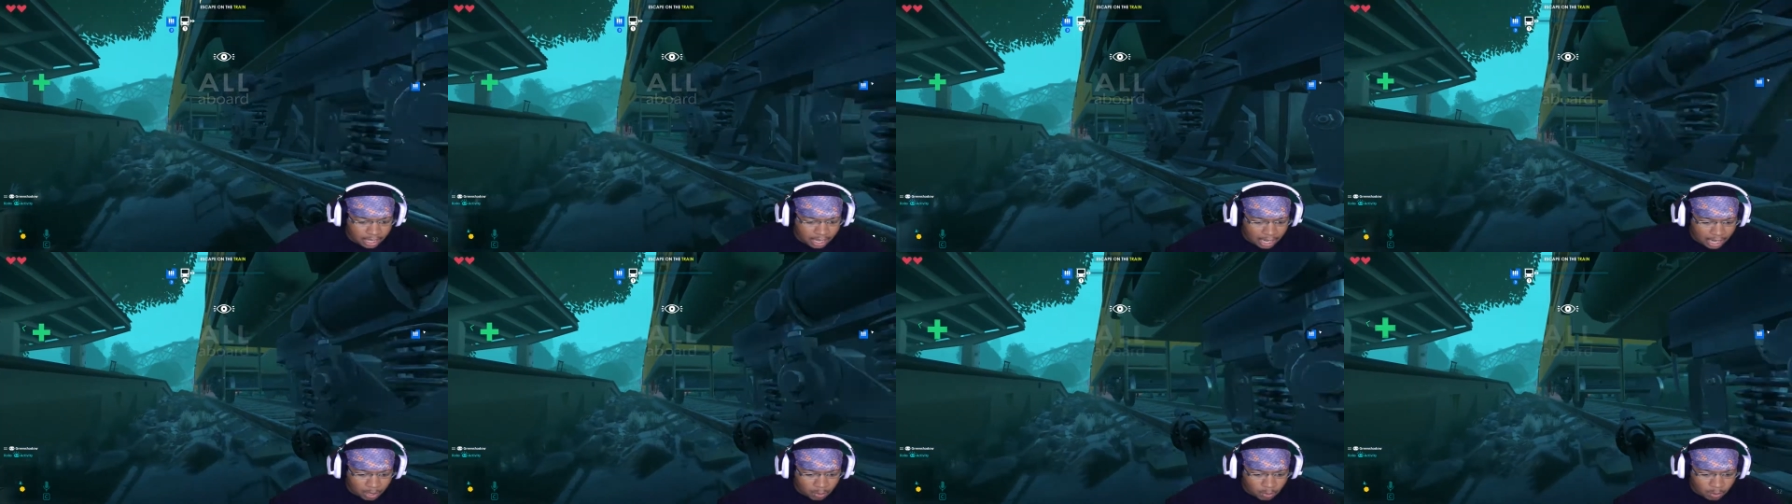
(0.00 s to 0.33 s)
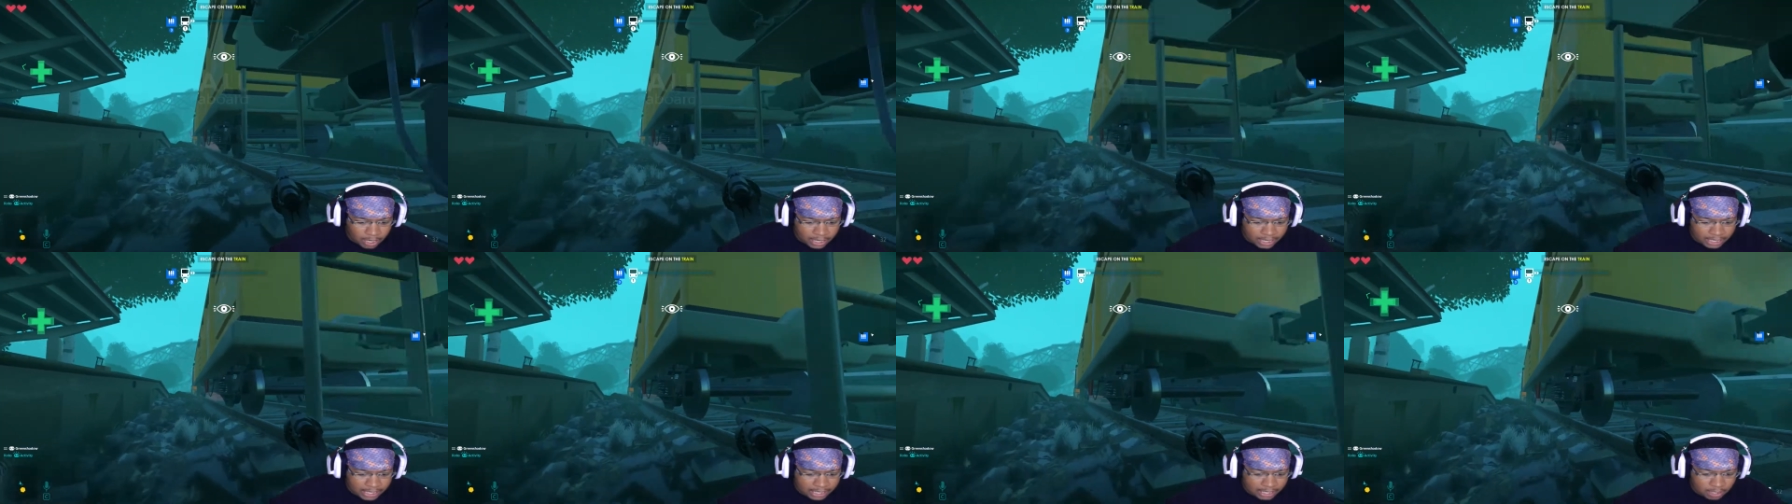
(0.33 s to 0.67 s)
I
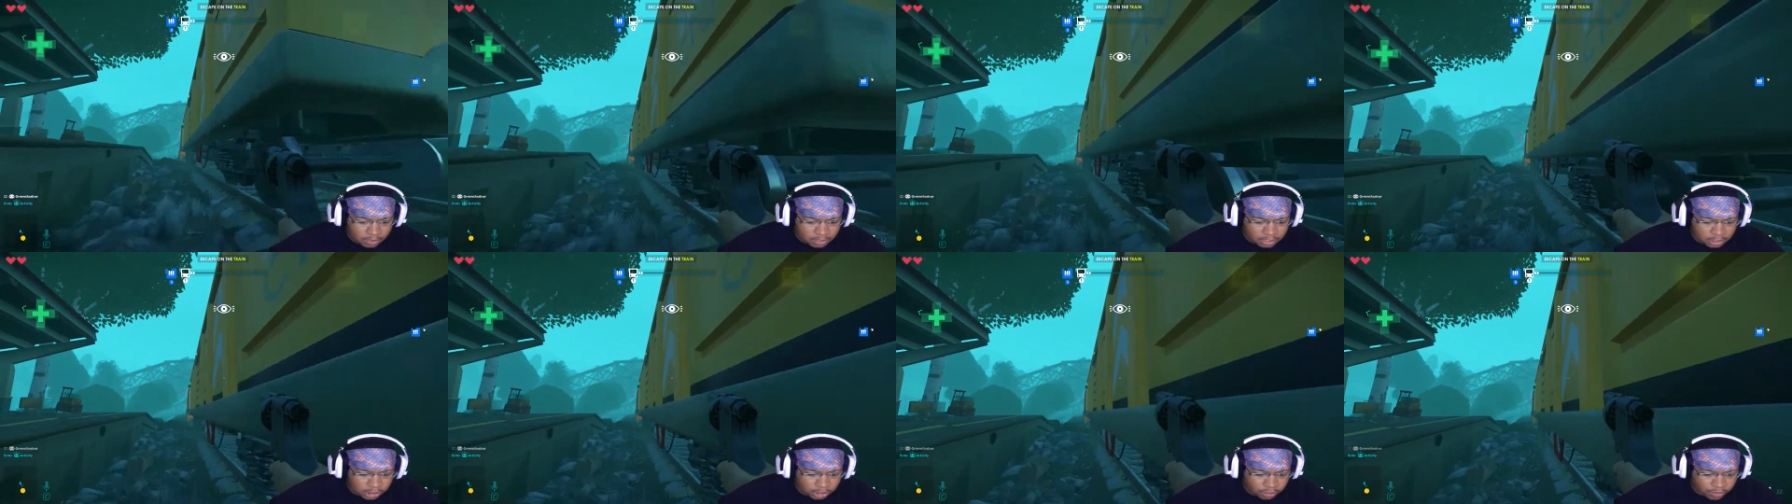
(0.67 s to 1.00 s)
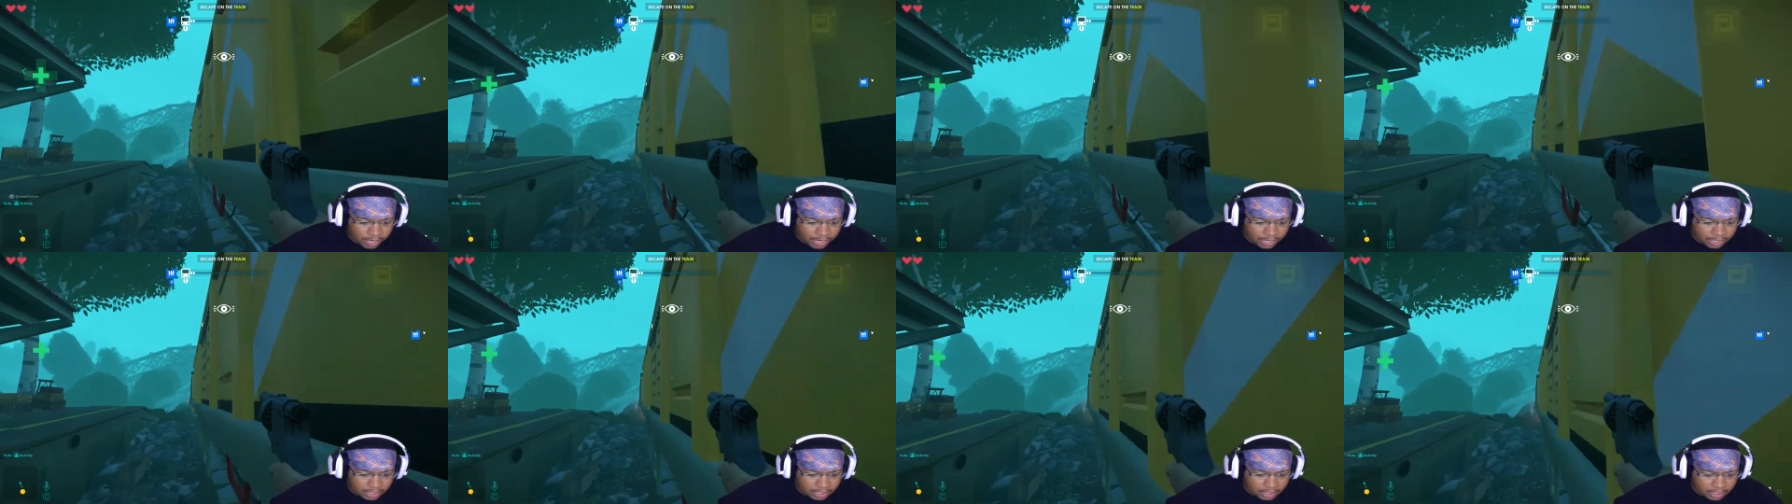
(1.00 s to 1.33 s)
want to get on the
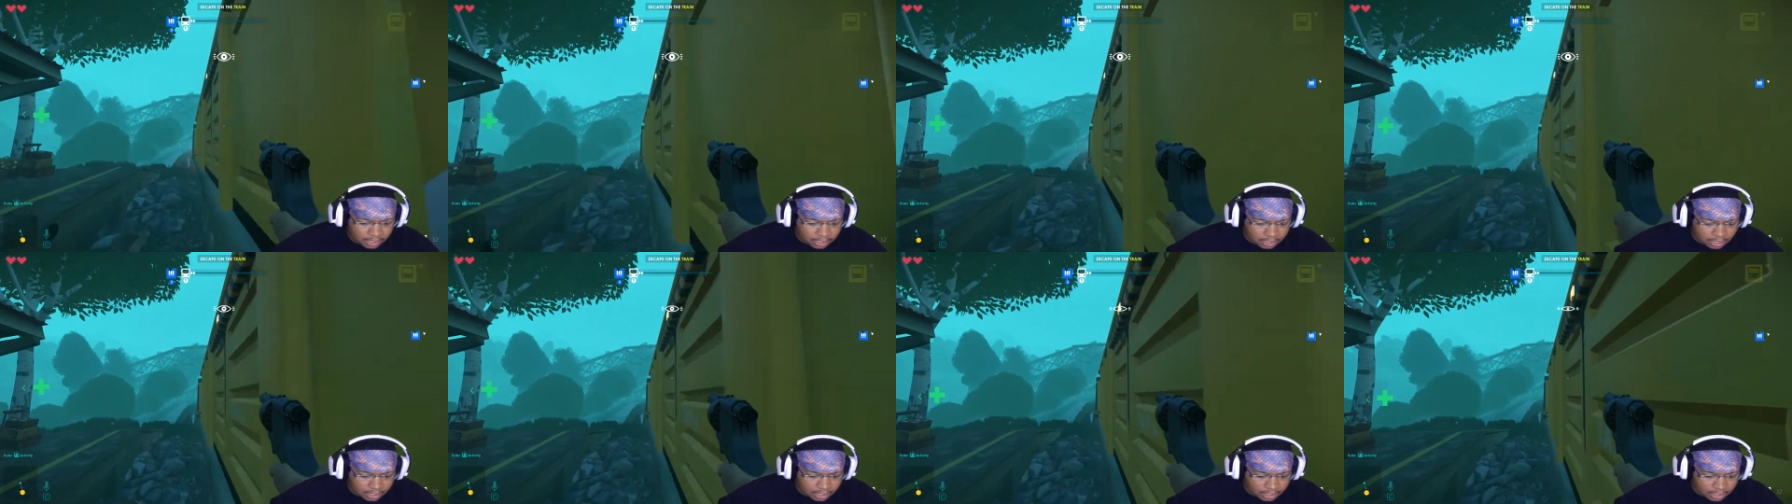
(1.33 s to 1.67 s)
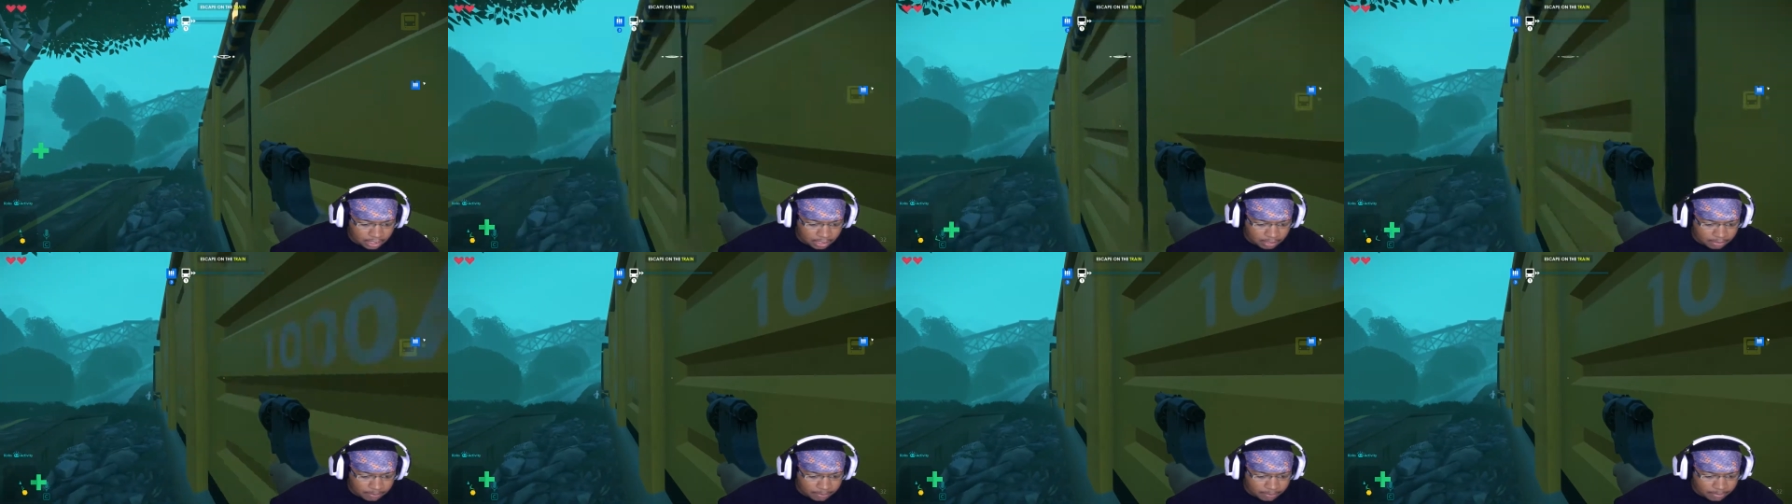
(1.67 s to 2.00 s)
train.
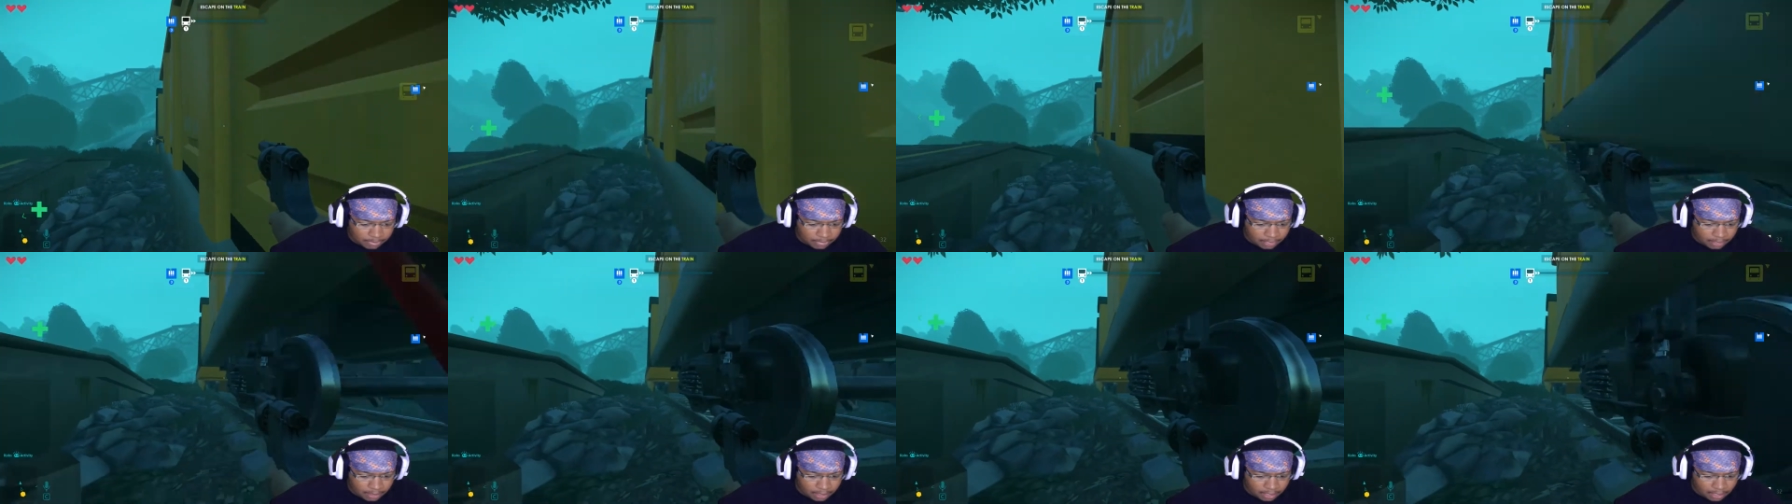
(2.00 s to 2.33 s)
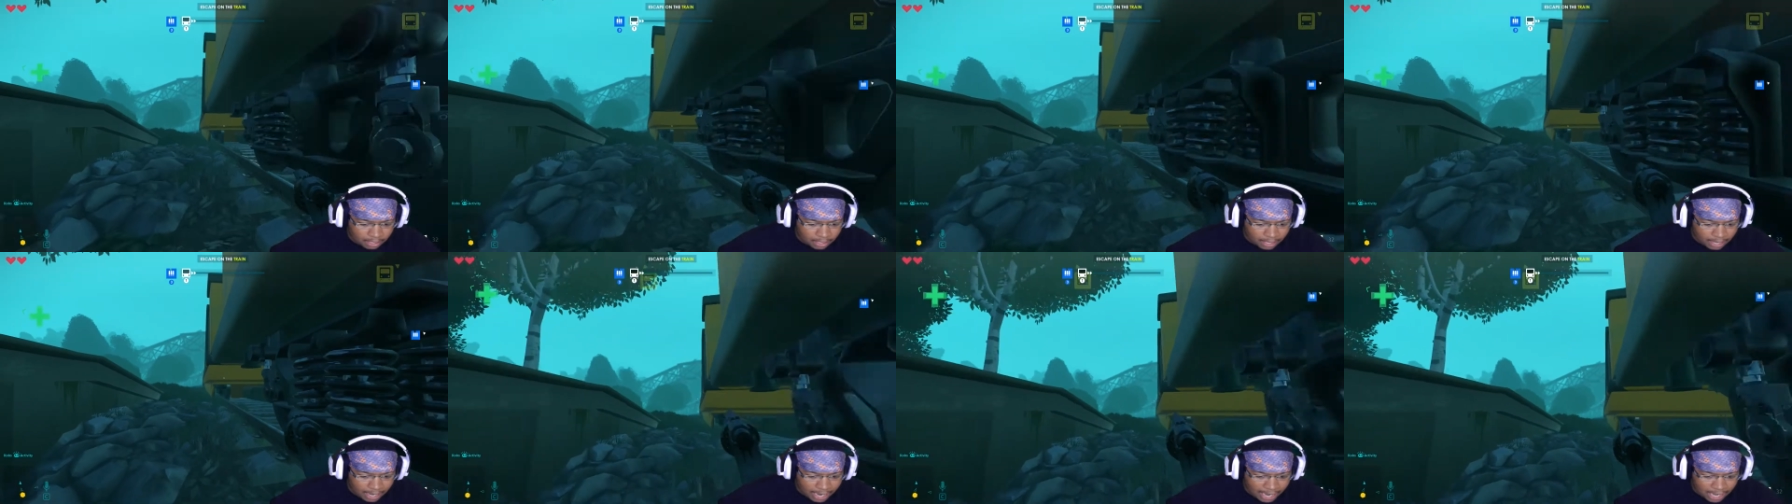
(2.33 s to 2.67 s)

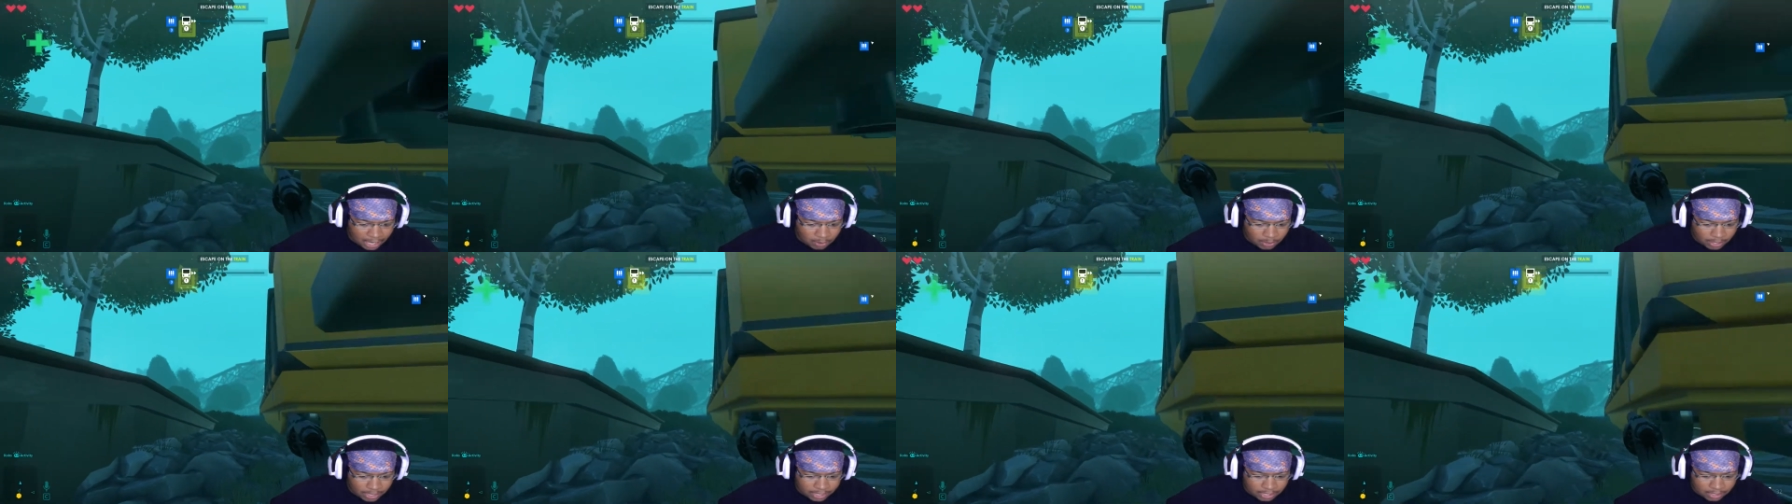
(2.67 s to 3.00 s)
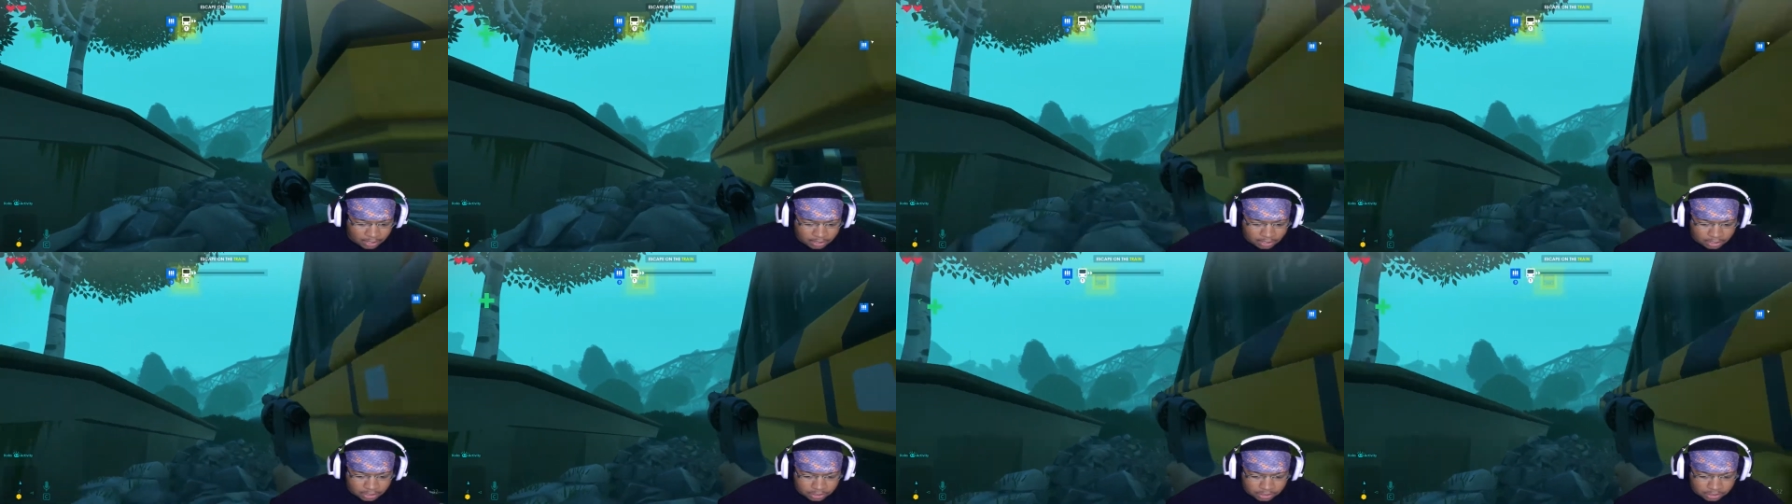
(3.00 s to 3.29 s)
How do I get on